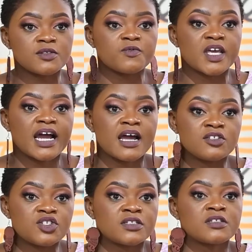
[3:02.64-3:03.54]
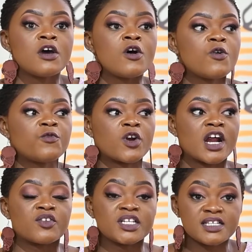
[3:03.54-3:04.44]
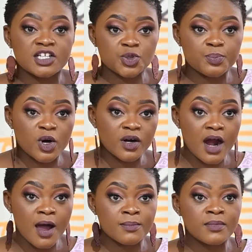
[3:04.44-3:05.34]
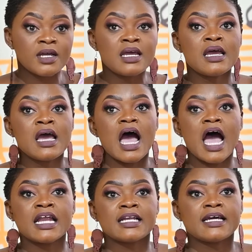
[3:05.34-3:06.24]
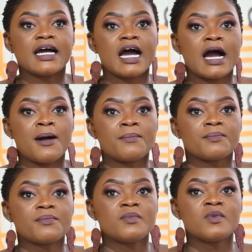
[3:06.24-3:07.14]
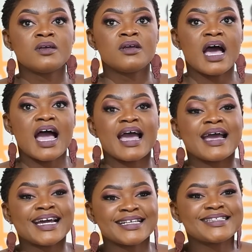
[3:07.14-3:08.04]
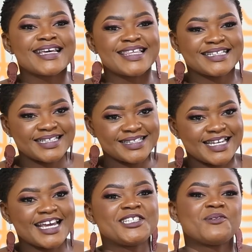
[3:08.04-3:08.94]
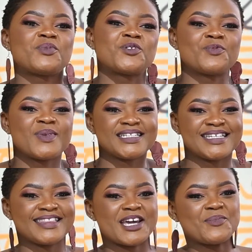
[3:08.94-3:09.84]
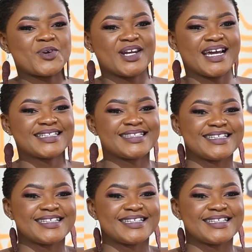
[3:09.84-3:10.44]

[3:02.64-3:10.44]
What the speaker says: of the countries for a research program. And I can say there's a slight improvement in their products